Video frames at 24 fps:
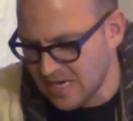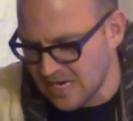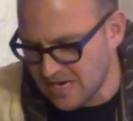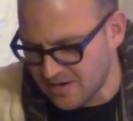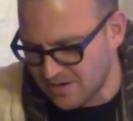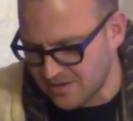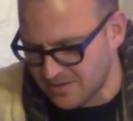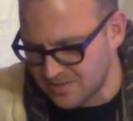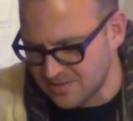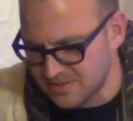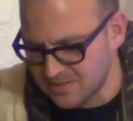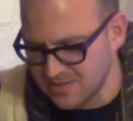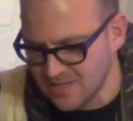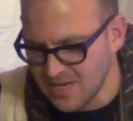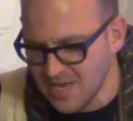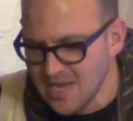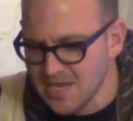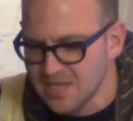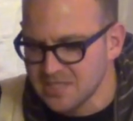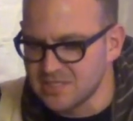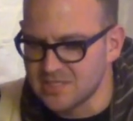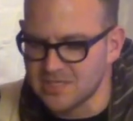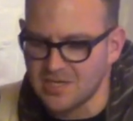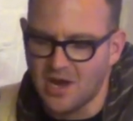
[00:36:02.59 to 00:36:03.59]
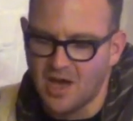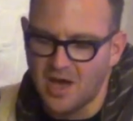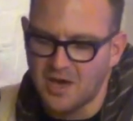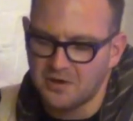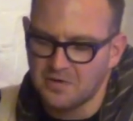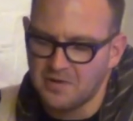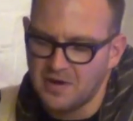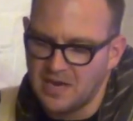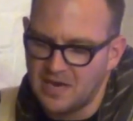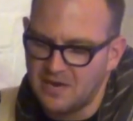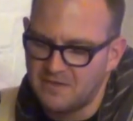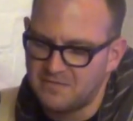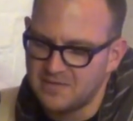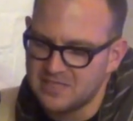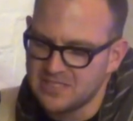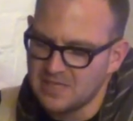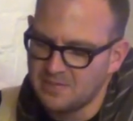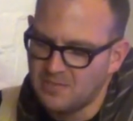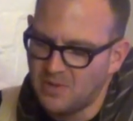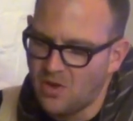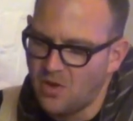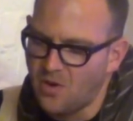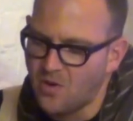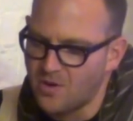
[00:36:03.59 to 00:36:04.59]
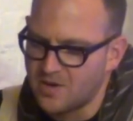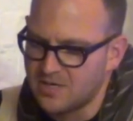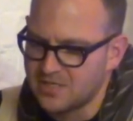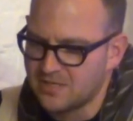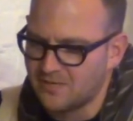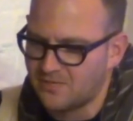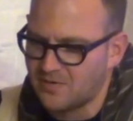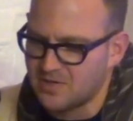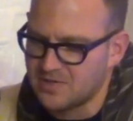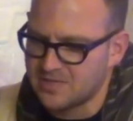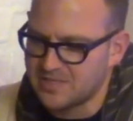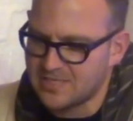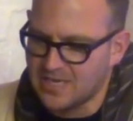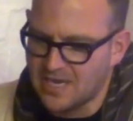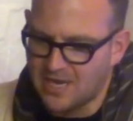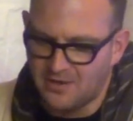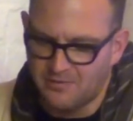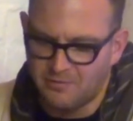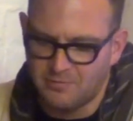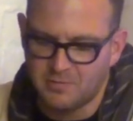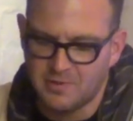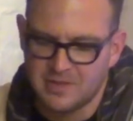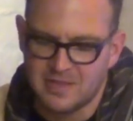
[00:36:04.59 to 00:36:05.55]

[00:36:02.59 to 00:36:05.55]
years, slaughtering invisible hordes of herself